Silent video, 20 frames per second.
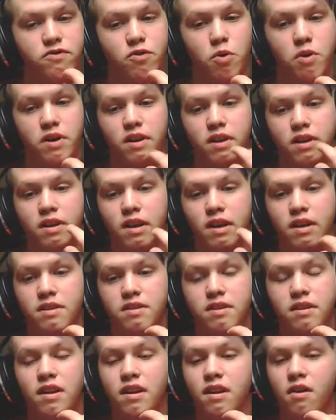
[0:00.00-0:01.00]
14
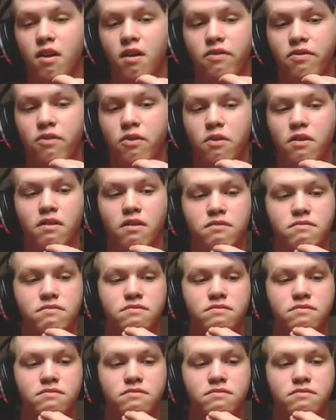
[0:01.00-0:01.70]
gigs of DDR4,